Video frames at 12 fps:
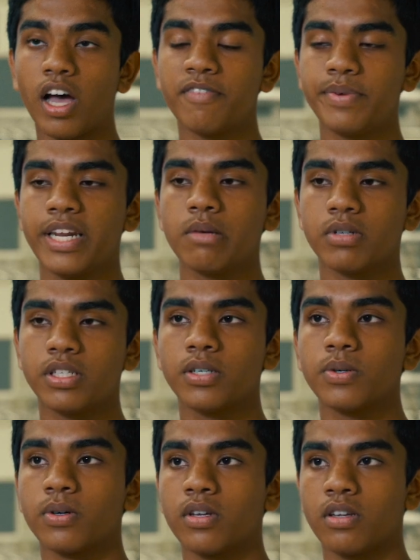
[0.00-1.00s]
I've been able
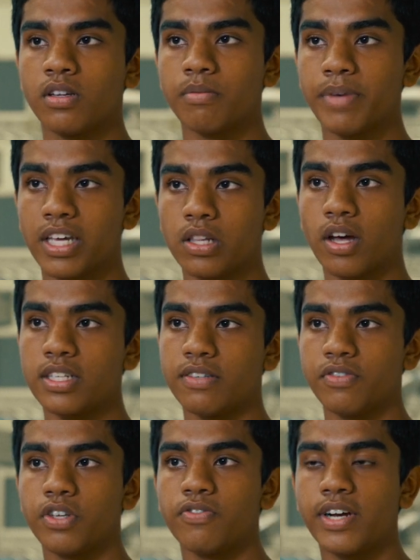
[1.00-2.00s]
to make a lots
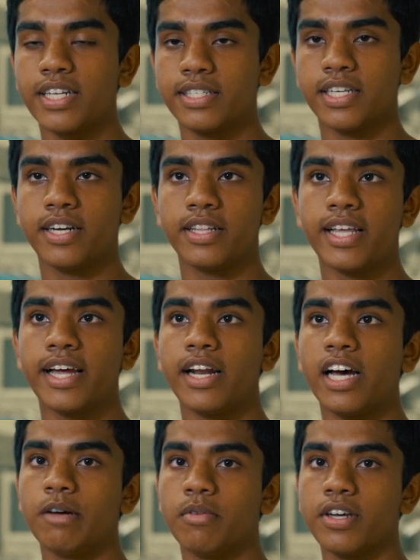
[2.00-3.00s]
of new friends here that
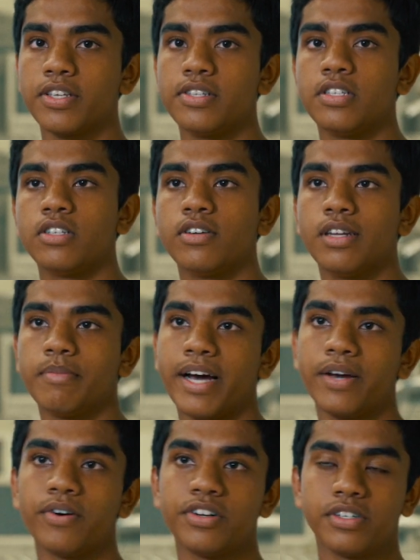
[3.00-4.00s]
I'm not used to in
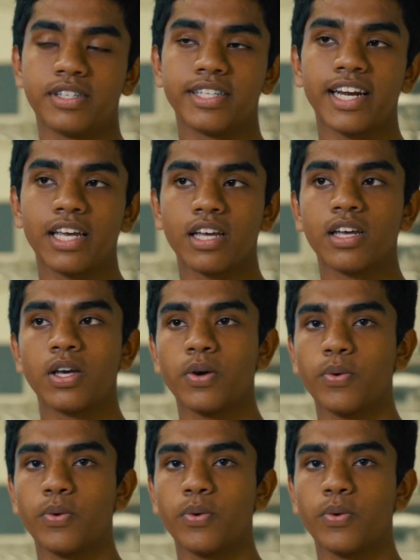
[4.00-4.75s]
my original setting.